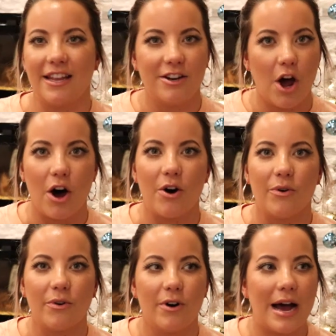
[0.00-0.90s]

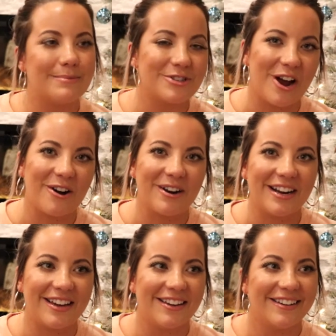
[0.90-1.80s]
No, I'm
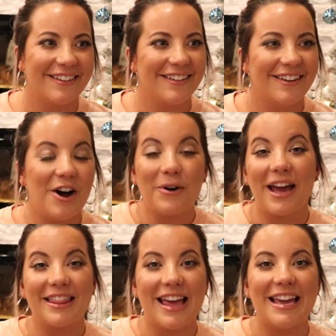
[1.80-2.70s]
sorry.
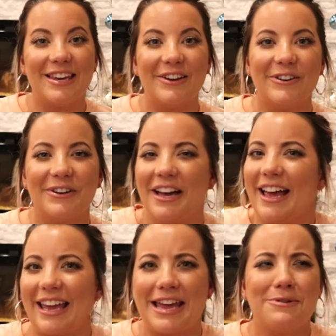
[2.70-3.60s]
Okay, thank you.
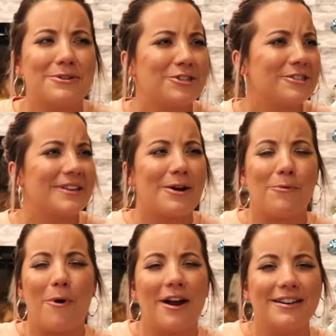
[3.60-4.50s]
Like, and it was just like
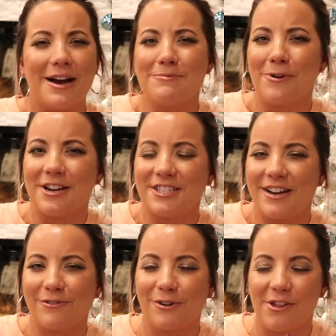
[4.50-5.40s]
one dumb question
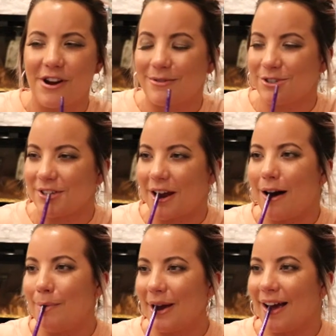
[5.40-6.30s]
after another. I was just like,
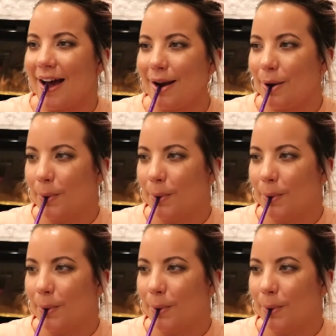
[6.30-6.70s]
oh my God.